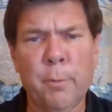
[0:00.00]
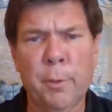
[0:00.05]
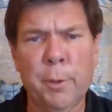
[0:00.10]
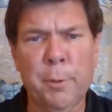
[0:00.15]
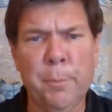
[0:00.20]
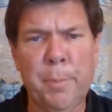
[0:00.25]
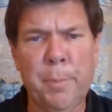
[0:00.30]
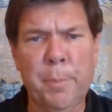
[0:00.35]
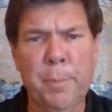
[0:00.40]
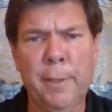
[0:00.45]
it
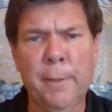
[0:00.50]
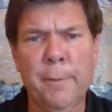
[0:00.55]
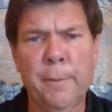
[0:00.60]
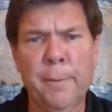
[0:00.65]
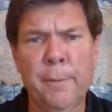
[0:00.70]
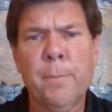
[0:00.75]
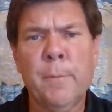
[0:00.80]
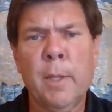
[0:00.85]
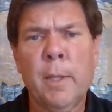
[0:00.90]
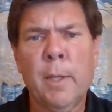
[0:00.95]
would be
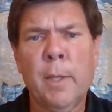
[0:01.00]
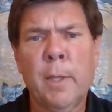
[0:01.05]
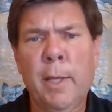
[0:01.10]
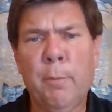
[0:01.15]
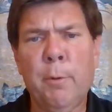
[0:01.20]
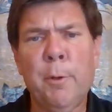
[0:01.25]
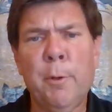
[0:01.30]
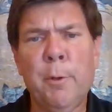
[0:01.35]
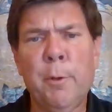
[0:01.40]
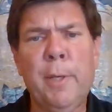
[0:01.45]
it
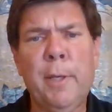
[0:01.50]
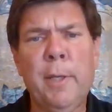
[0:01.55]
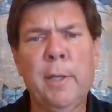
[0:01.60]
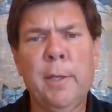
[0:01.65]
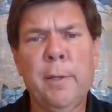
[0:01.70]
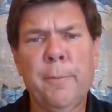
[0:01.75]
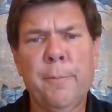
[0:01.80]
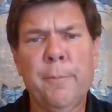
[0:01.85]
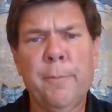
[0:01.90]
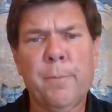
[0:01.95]
would
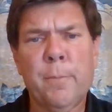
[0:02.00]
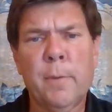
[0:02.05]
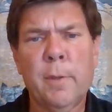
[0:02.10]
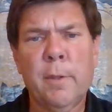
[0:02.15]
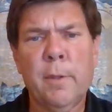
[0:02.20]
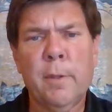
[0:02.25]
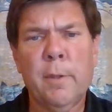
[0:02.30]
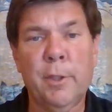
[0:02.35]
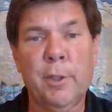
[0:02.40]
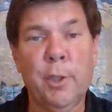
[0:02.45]
be
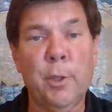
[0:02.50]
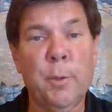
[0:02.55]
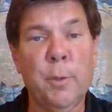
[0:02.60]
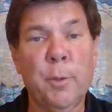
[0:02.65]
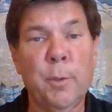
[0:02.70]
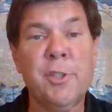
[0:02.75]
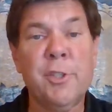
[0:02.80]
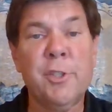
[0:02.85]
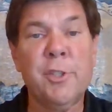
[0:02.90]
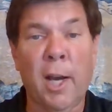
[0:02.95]
the
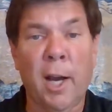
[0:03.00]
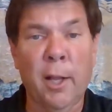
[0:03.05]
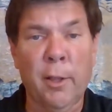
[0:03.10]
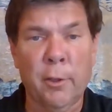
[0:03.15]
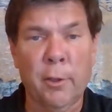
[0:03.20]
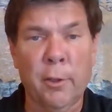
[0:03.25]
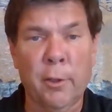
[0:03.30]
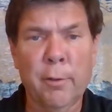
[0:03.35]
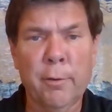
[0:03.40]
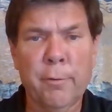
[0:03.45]
US
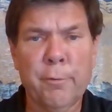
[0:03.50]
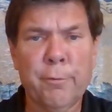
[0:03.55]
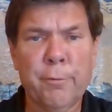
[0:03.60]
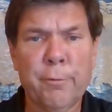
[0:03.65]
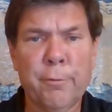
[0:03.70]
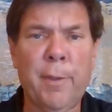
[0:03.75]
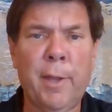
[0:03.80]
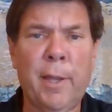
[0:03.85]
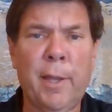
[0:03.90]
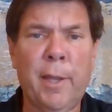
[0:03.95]
dollar
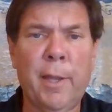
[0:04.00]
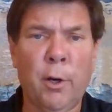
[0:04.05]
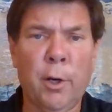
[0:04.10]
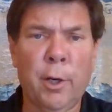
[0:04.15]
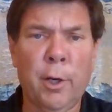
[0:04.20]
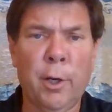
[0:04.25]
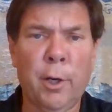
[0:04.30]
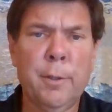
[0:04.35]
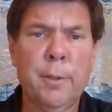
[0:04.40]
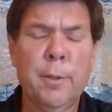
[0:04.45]
from then
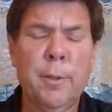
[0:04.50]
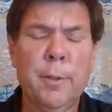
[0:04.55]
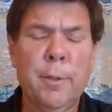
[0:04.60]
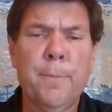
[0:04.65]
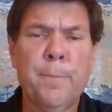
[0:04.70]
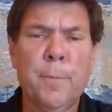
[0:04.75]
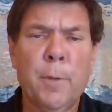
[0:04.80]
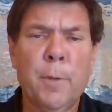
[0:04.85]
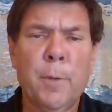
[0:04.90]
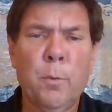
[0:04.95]
on
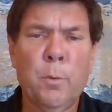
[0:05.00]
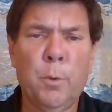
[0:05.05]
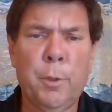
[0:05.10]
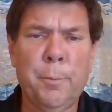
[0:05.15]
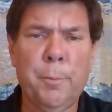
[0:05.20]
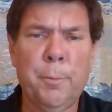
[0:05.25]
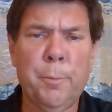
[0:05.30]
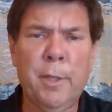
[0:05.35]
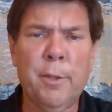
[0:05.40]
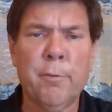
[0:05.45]

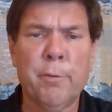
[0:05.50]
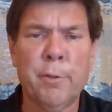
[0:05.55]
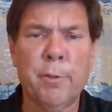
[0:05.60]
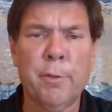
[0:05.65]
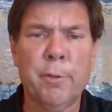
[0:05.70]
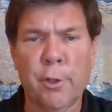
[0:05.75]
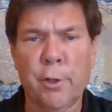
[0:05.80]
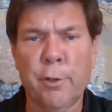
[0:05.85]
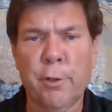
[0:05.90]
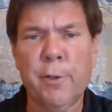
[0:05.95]
would be the
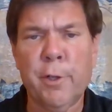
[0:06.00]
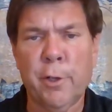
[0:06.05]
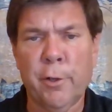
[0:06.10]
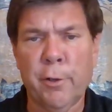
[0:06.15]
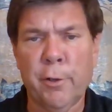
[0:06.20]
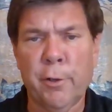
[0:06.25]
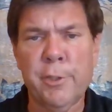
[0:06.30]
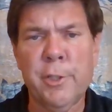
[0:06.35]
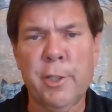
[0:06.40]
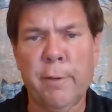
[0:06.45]
reserve
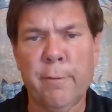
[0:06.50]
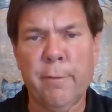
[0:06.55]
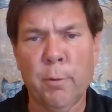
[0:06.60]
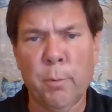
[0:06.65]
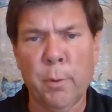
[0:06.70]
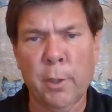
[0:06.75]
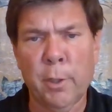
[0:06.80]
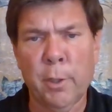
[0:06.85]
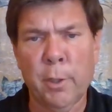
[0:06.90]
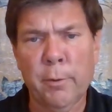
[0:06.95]
currency of the
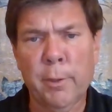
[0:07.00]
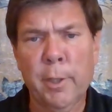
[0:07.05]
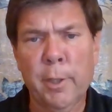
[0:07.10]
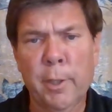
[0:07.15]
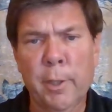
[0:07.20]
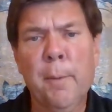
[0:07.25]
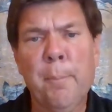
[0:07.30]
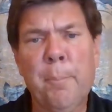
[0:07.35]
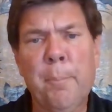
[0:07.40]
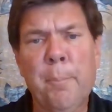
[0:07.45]
world
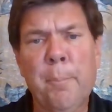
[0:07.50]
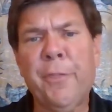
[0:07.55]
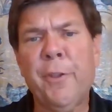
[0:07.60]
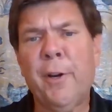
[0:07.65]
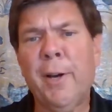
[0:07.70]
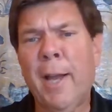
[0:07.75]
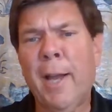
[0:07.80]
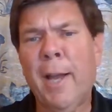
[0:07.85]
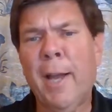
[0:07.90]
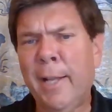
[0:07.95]
but
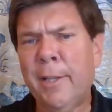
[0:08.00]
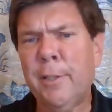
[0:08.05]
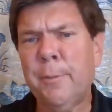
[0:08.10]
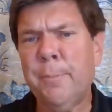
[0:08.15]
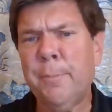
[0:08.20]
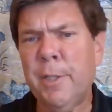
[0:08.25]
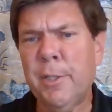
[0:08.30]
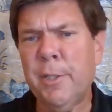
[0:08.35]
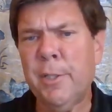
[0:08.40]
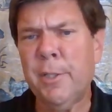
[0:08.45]
there had to
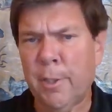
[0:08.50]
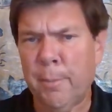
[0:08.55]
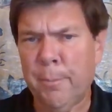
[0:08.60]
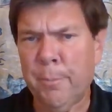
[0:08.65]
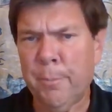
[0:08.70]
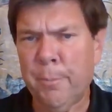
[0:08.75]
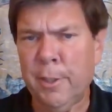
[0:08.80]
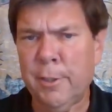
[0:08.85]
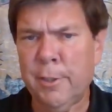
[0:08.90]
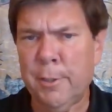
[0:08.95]
be
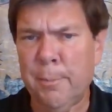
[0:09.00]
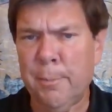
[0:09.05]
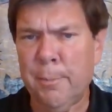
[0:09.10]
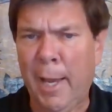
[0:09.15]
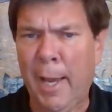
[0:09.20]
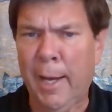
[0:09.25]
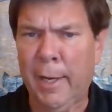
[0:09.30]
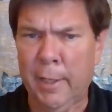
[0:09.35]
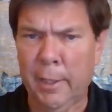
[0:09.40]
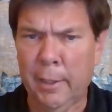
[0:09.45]
something to
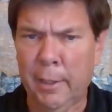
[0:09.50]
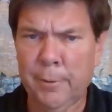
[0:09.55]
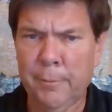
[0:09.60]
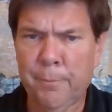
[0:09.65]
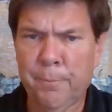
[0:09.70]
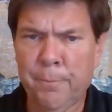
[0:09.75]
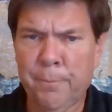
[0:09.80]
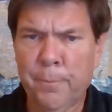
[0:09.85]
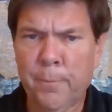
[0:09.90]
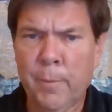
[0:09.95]
back it
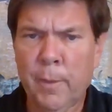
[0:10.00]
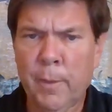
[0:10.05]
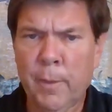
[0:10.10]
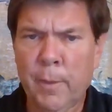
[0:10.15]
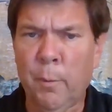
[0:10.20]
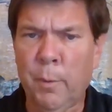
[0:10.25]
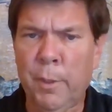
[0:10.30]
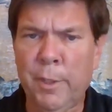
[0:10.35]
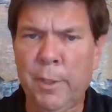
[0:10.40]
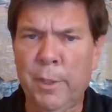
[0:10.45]

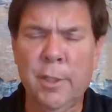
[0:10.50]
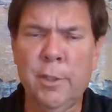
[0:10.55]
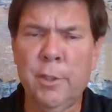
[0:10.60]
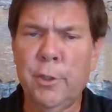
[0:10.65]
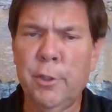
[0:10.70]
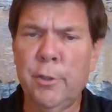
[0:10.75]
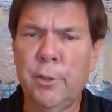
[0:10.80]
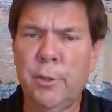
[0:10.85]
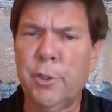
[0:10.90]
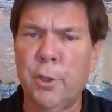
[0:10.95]
and we didn't
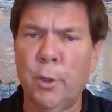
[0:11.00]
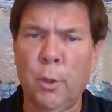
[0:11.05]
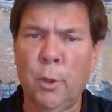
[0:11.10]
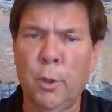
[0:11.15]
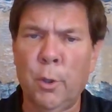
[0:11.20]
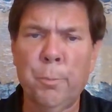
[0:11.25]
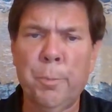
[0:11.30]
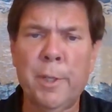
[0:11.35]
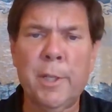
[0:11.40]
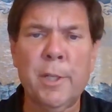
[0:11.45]
use
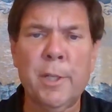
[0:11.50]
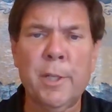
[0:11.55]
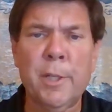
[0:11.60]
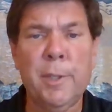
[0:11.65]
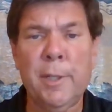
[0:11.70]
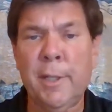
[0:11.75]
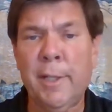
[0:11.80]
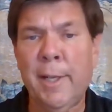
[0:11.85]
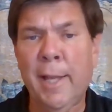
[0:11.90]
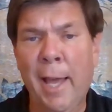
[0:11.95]
gold because we
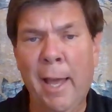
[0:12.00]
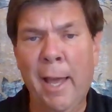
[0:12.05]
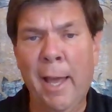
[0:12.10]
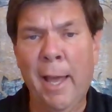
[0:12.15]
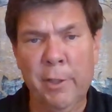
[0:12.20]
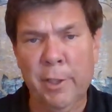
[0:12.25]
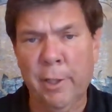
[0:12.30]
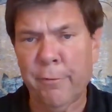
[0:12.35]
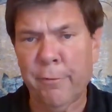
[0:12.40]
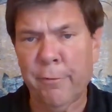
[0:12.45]
didn't have
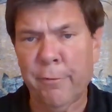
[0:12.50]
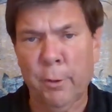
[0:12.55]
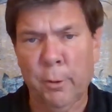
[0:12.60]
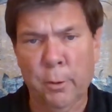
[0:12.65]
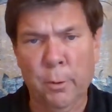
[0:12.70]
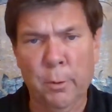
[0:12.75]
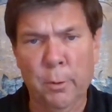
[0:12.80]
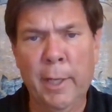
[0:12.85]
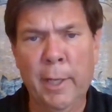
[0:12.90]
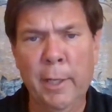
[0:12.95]
enough
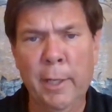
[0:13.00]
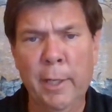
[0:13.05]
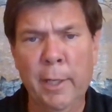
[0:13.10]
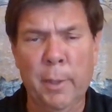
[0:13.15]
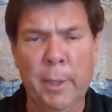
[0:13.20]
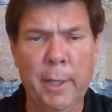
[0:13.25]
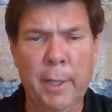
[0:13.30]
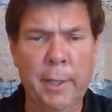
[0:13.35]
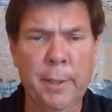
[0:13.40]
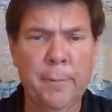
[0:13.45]
gold
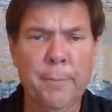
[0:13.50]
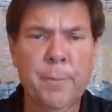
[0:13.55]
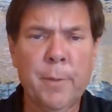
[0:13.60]
anyway